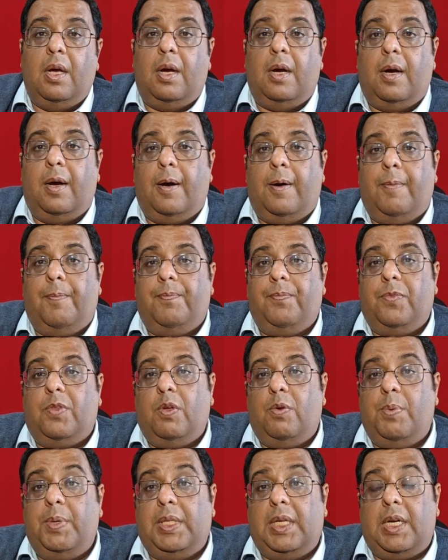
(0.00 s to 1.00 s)

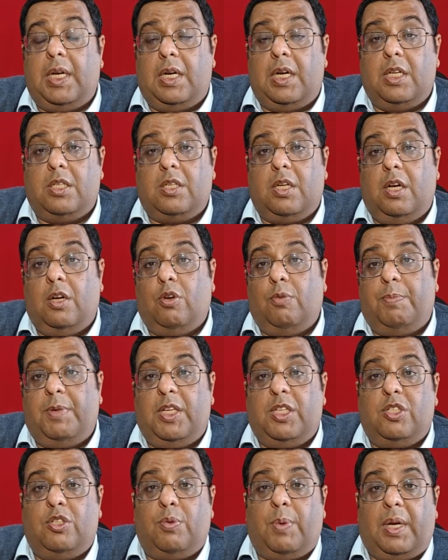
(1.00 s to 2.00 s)
with an additional
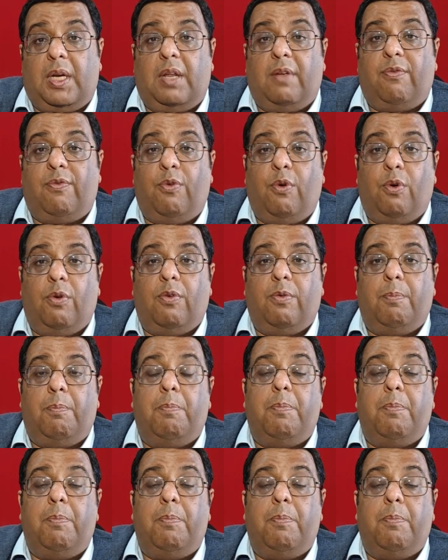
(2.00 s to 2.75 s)
rupees 24